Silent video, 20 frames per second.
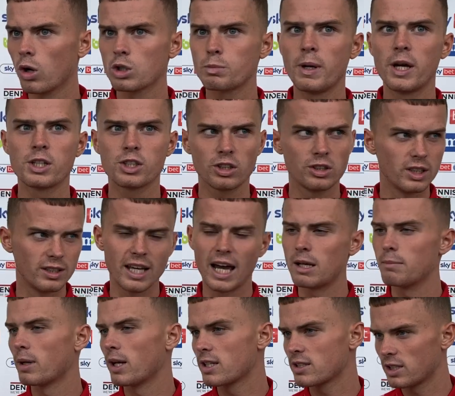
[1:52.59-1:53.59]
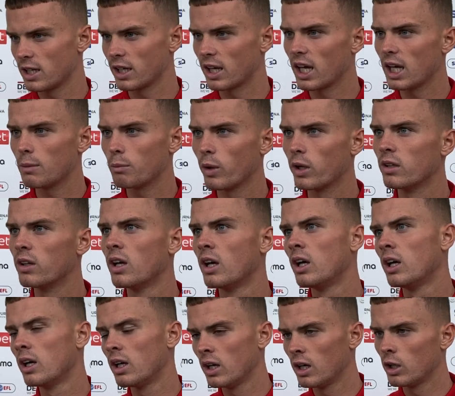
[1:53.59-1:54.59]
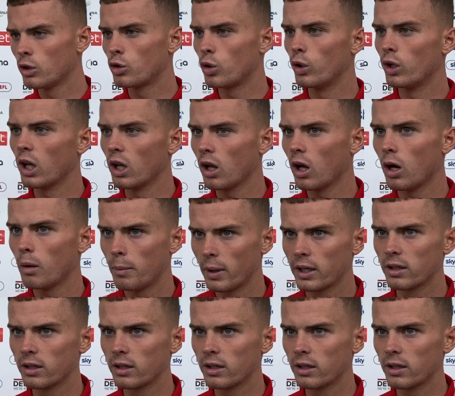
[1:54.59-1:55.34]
especially in the dying minutes of the game when 2 0 up.